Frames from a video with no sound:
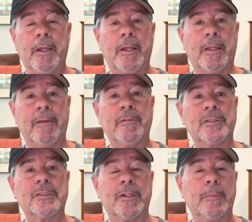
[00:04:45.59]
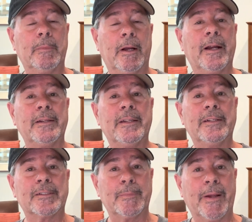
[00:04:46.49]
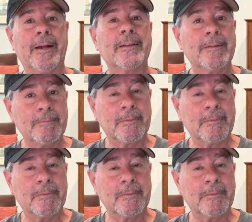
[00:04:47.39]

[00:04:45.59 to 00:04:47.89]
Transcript: and gave us some ideas about